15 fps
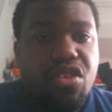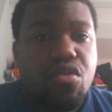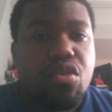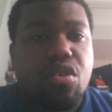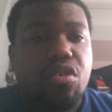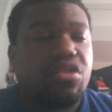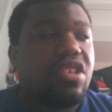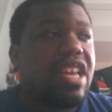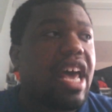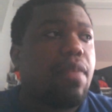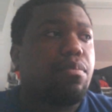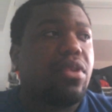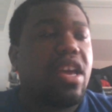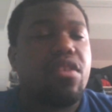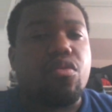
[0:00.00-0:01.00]
you go to
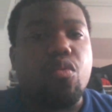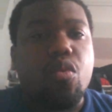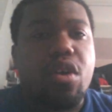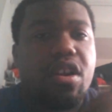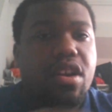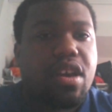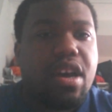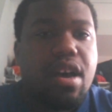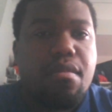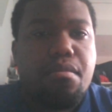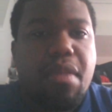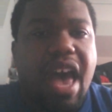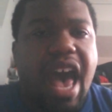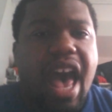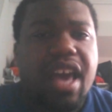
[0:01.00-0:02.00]
that place, where to come
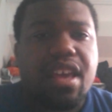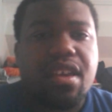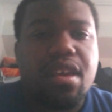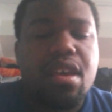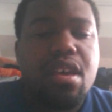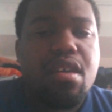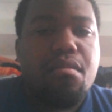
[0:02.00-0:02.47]
back.